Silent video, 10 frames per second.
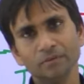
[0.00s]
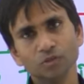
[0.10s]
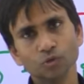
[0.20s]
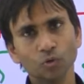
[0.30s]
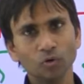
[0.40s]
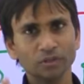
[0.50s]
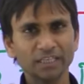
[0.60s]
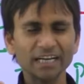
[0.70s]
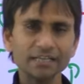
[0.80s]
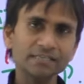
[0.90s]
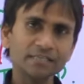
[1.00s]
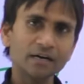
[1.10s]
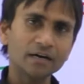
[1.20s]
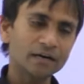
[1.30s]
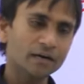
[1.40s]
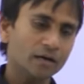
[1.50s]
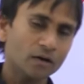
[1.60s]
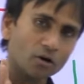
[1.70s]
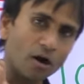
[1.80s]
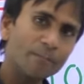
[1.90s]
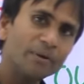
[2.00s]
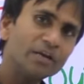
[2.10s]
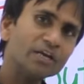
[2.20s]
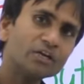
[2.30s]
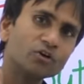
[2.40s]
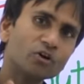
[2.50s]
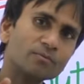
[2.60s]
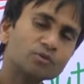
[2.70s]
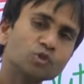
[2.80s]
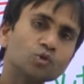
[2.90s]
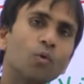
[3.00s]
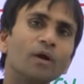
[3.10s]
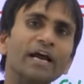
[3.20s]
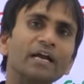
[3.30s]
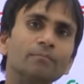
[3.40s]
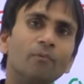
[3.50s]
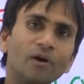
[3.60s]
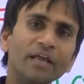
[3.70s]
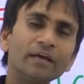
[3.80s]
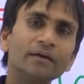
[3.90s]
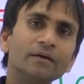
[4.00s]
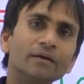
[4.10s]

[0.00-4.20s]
So, there is a combination of soul and body,